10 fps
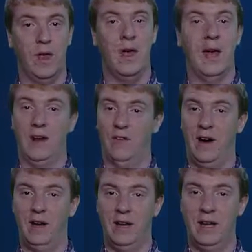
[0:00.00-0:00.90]
And
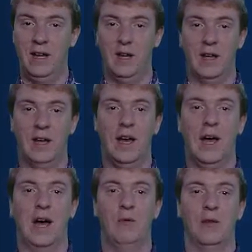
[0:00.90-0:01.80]
finally,
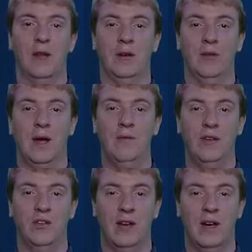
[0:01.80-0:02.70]
I would like to
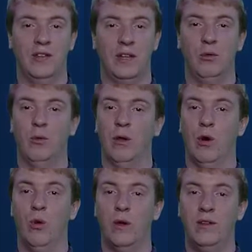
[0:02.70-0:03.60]
emphasize that we will
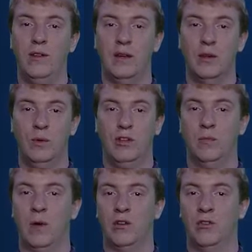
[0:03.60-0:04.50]
only deal with
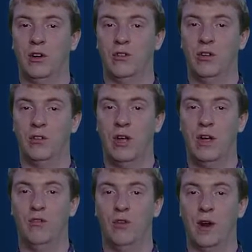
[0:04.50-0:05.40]
smart structures
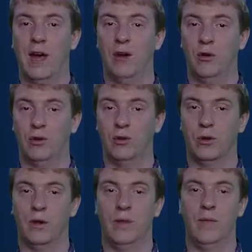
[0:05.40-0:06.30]
for
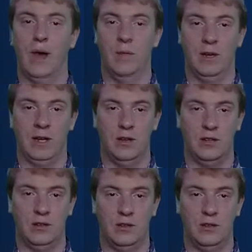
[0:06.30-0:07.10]
aeronautical applications.